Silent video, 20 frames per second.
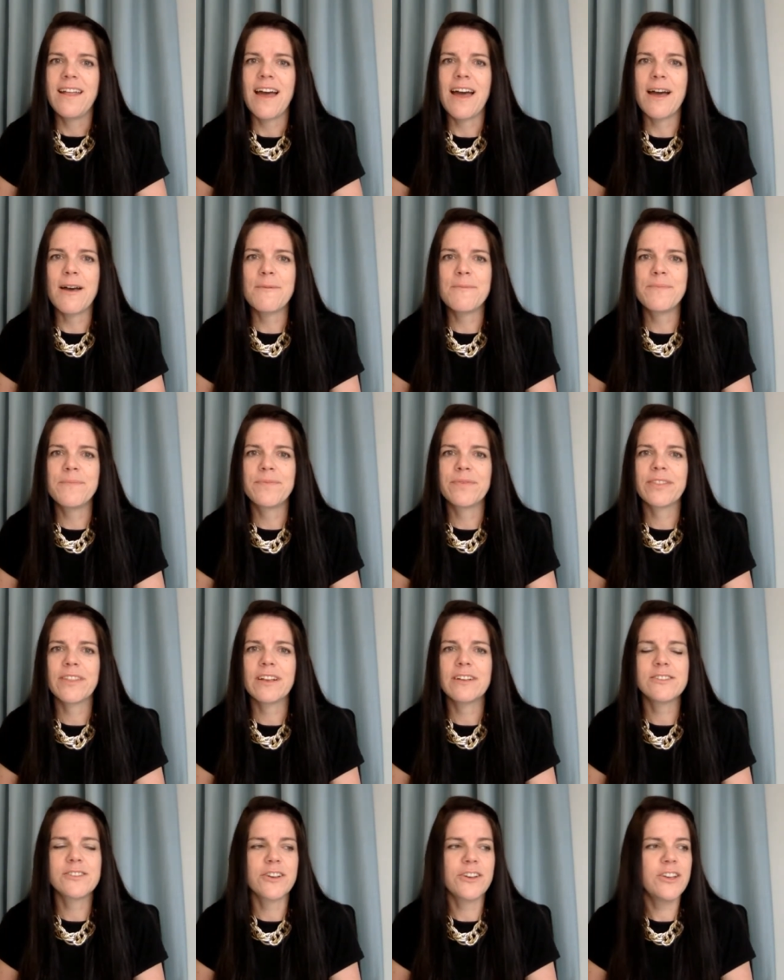Um,
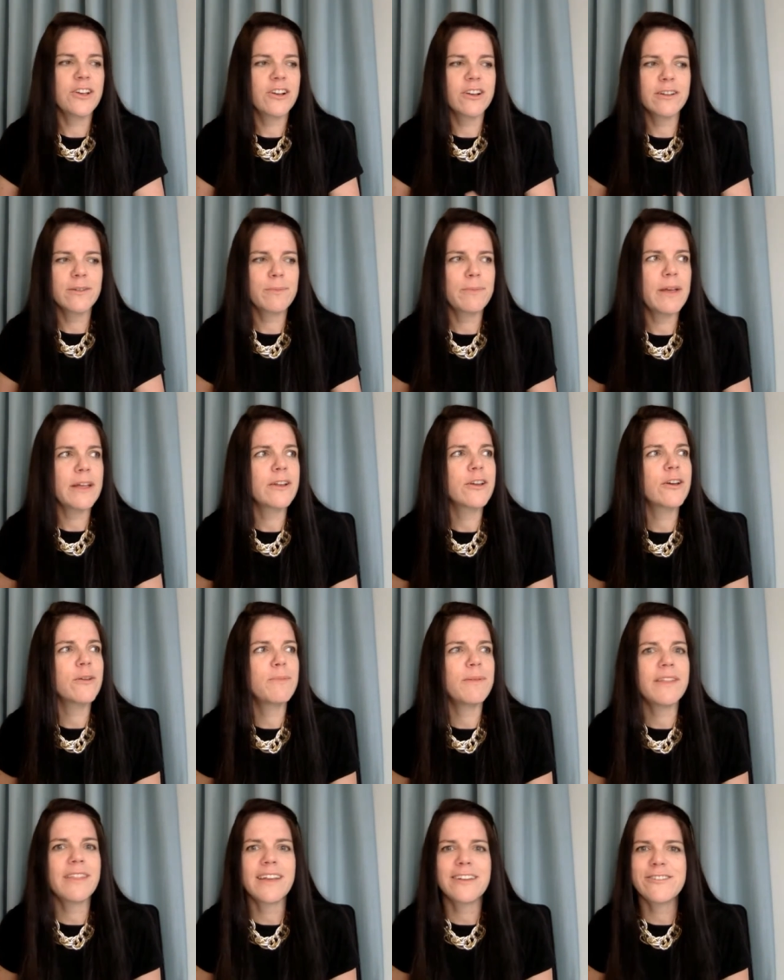so you could it
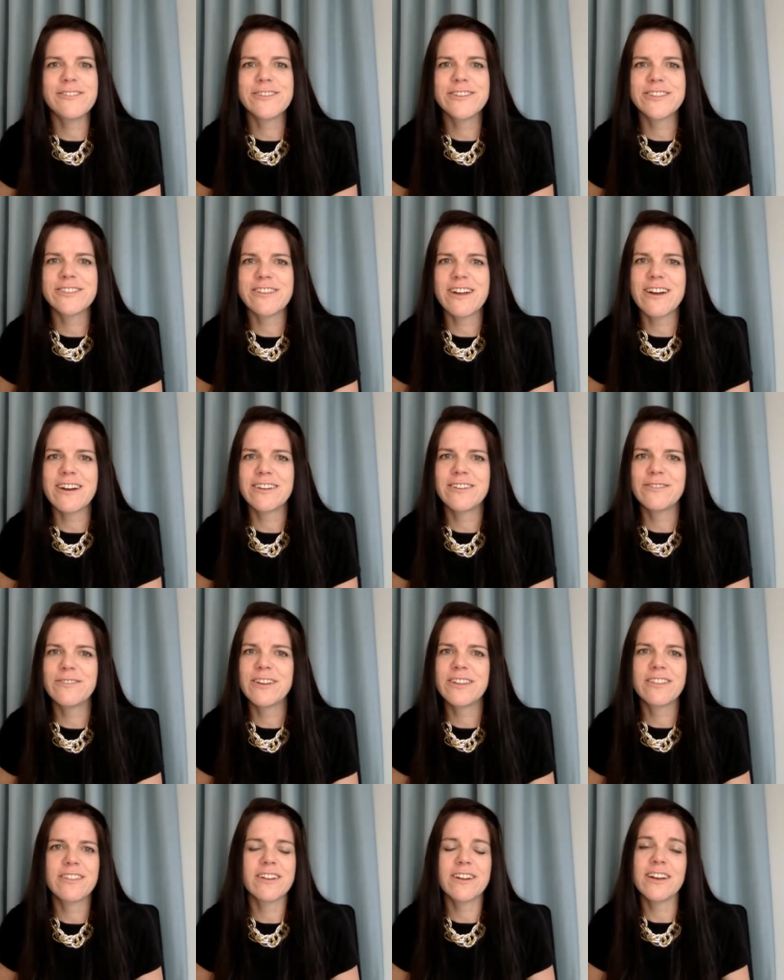could be that you start
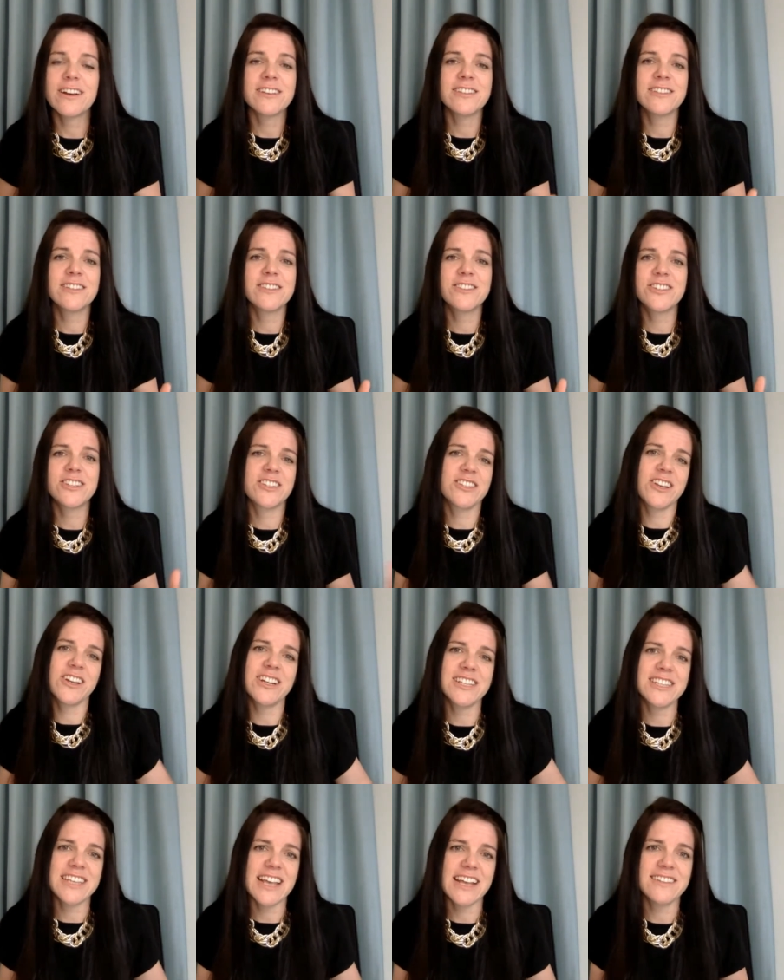with classes just
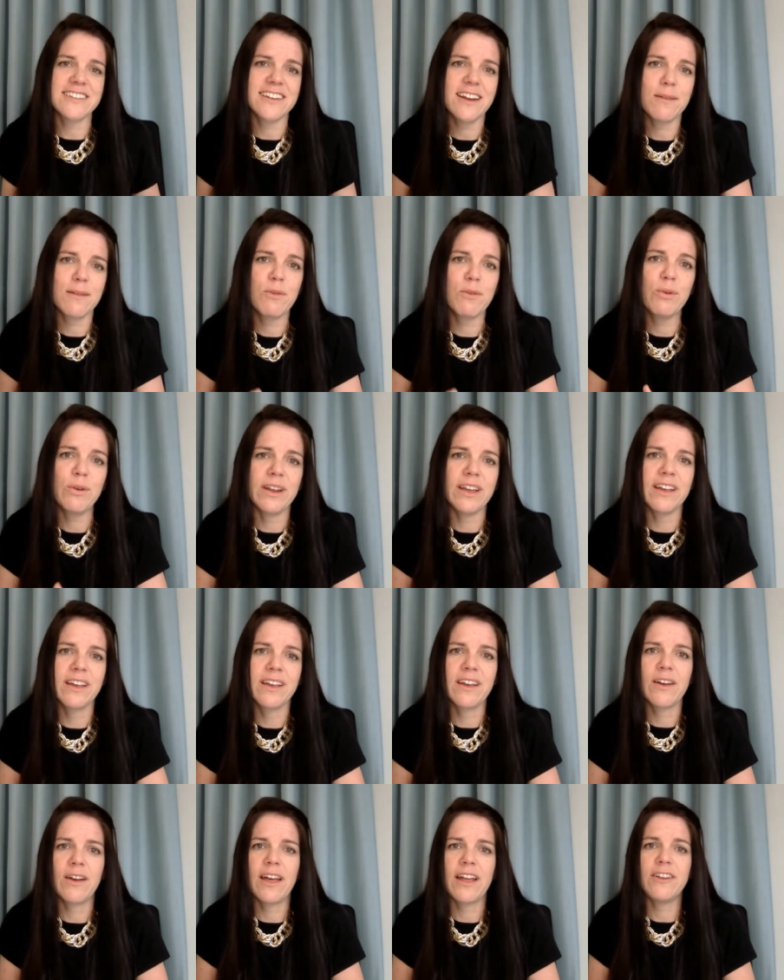on a Saturday
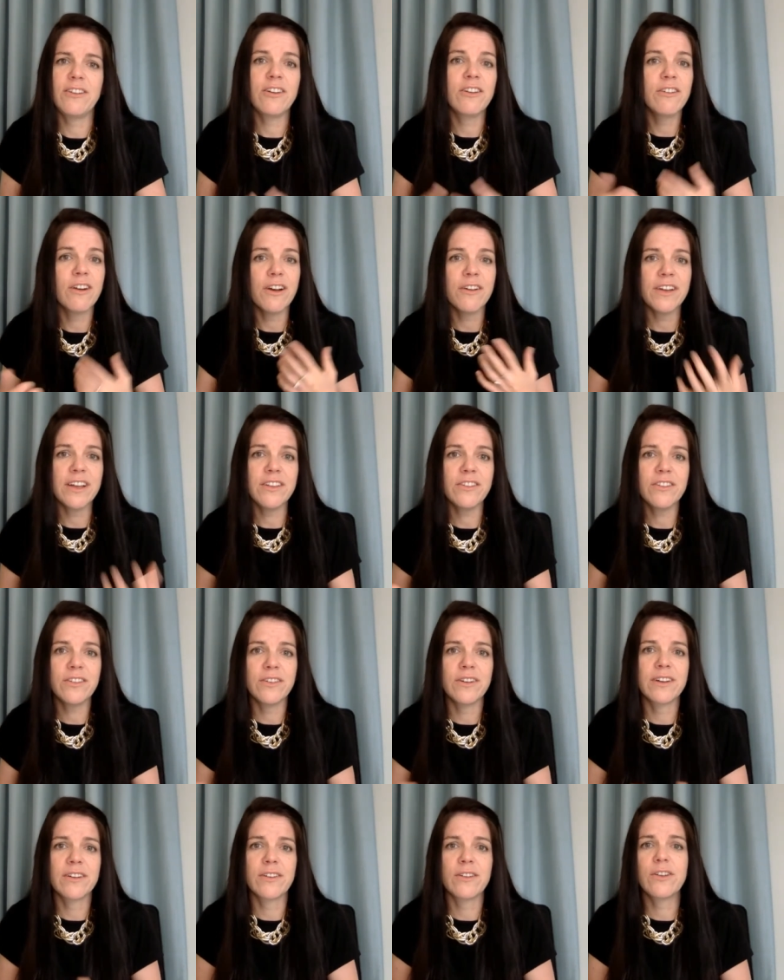morning and you grow
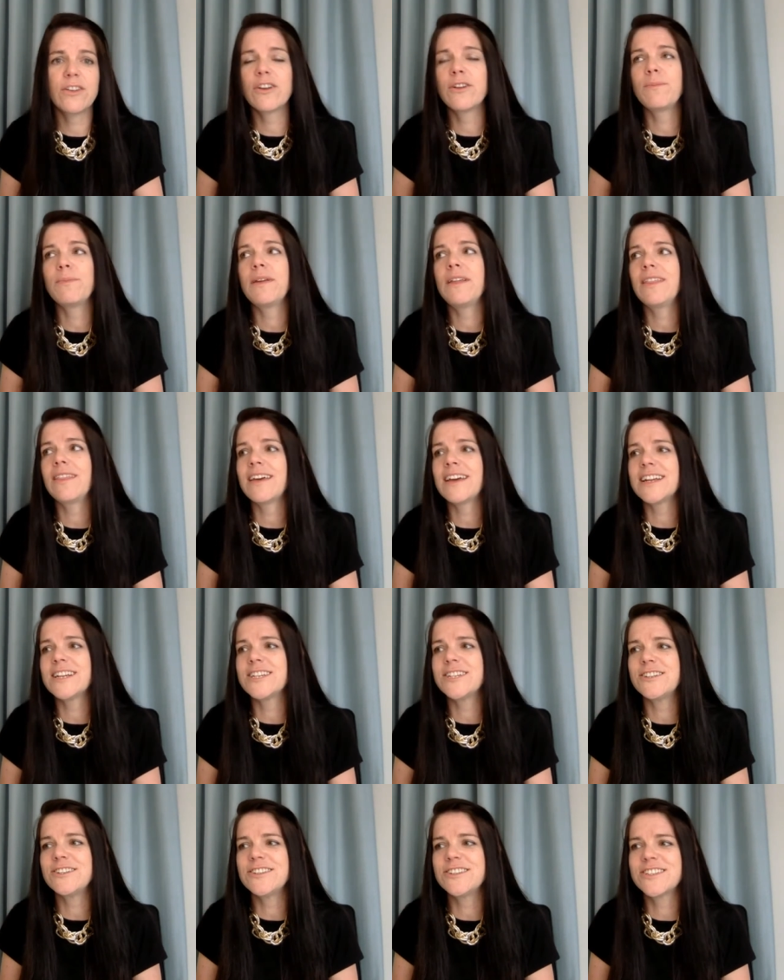into it. It could be
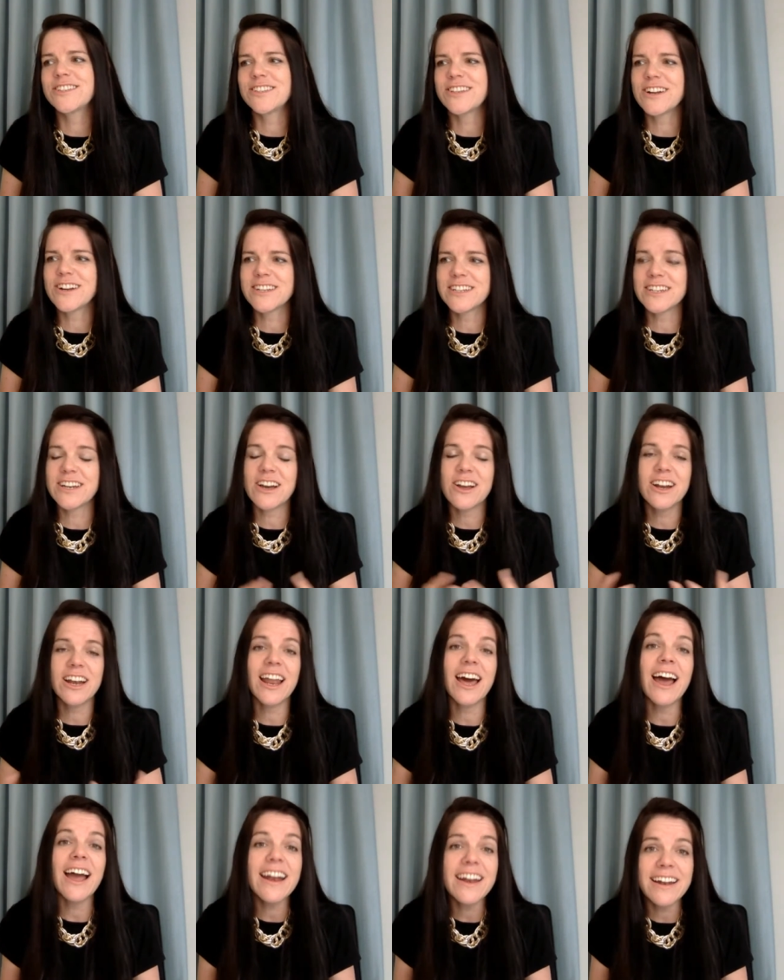that you start an
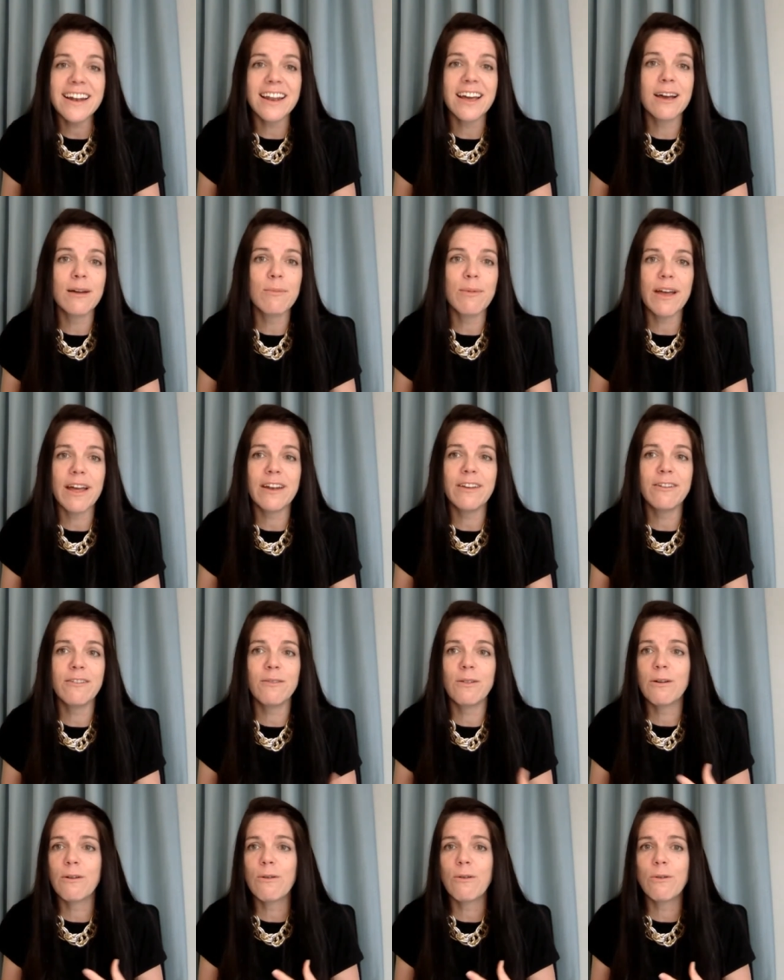online club and
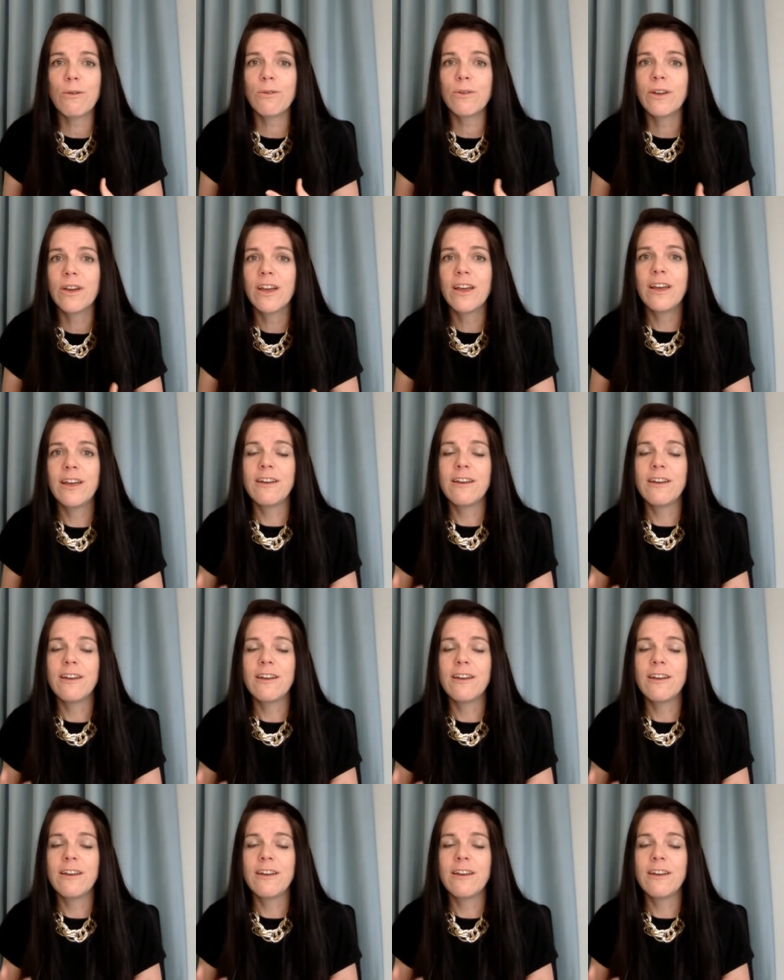you record